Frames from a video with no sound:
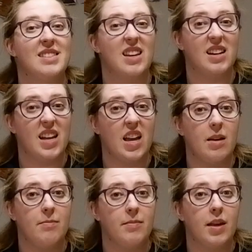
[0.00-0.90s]

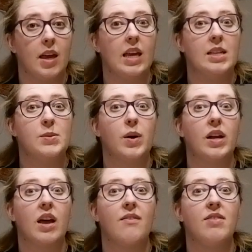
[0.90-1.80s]
Sunday is
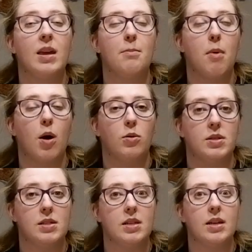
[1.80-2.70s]
one of the
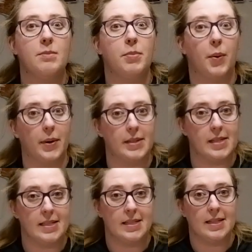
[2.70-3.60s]
most
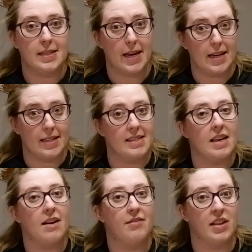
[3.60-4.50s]
important days
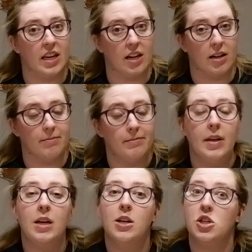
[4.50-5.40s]
of the year.
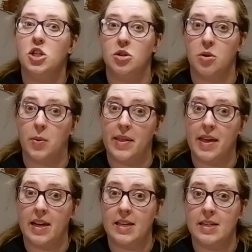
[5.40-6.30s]
Do you know why
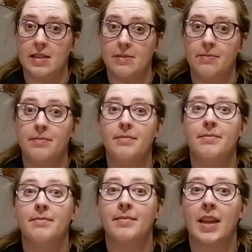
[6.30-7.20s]
that is?
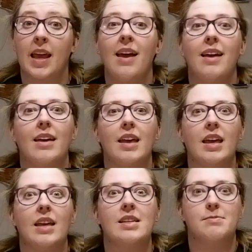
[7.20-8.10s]

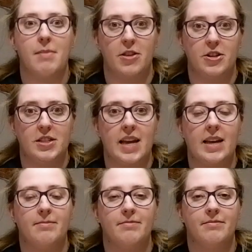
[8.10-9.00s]
It is Mother's Day.
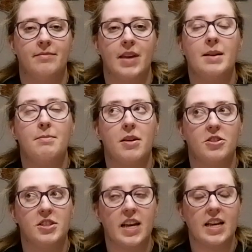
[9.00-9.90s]
And
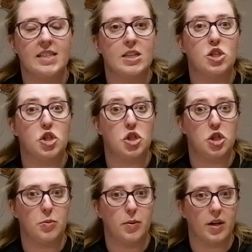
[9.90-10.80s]
Mother's Day is a
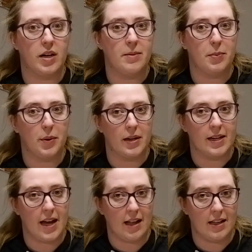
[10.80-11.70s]
super
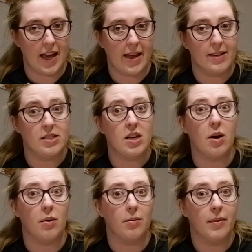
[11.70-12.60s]
important holiday.
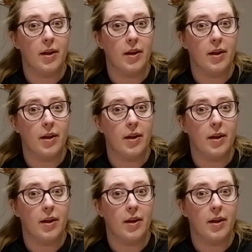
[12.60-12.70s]
So